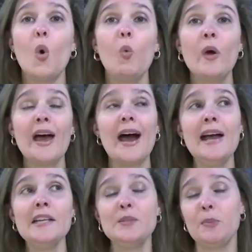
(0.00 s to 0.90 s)
when
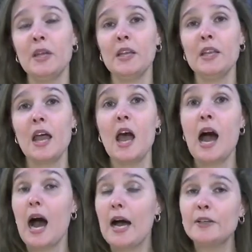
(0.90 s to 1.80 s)
I spin,
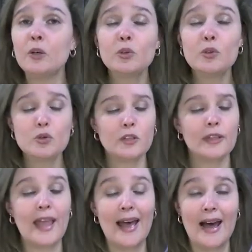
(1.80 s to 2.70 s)
I don't
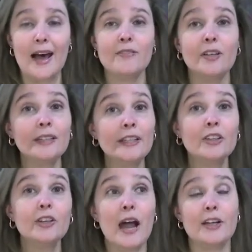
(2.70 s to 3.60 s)
usually have a
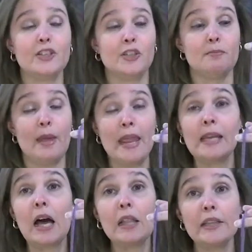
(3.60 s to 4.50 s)
leader. I just
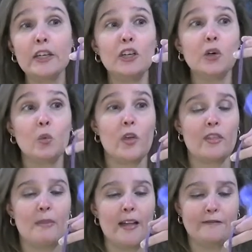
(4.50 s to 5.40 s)
make a leader with
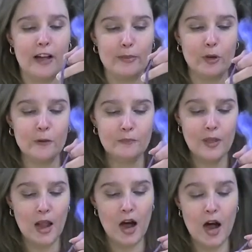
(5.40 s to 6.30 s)
my fiber.
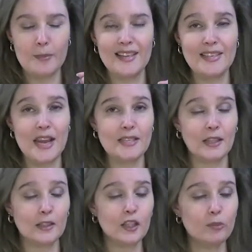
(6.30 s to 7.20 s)
Um, it takes a
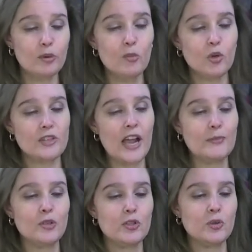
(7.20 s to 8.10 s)
little bit more
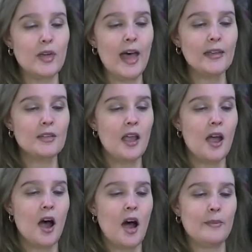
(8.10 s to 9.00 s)
time to do that,
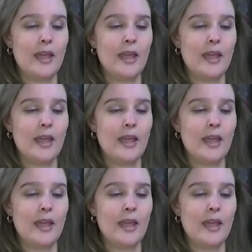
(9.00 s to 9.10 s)
um,